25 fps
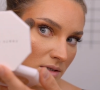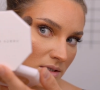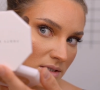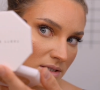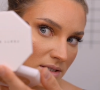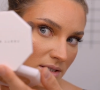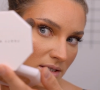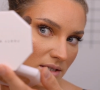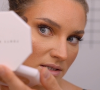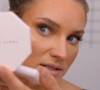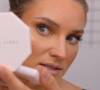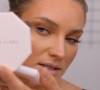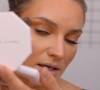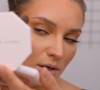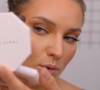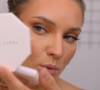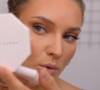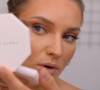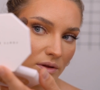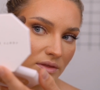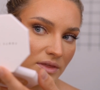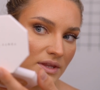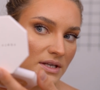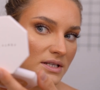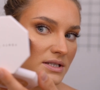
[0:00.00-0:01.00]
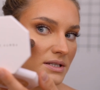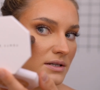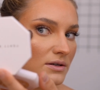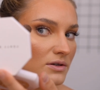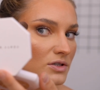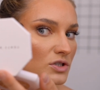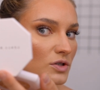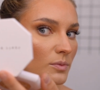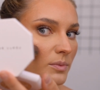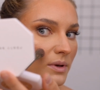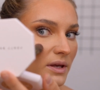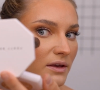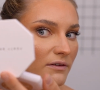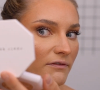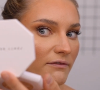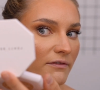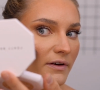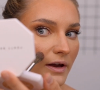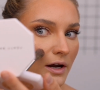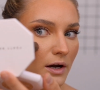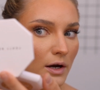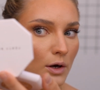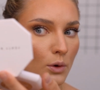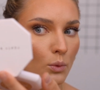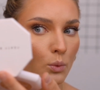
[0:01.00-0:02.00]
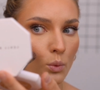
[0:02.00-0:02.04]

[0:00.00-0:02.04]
since I want this look to be very